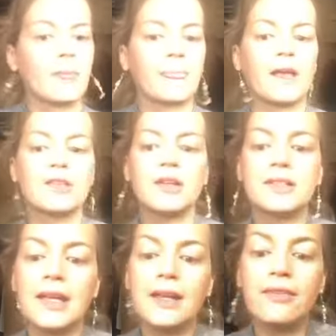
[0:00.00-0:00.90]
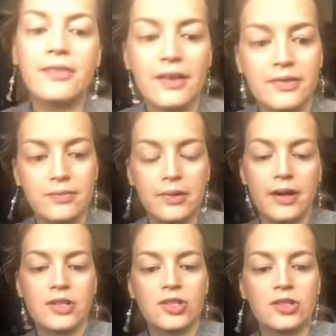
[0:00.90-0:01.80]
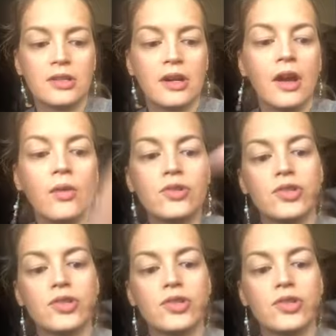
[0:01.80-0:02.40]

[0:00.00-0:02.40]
So I take a fluffy brush, which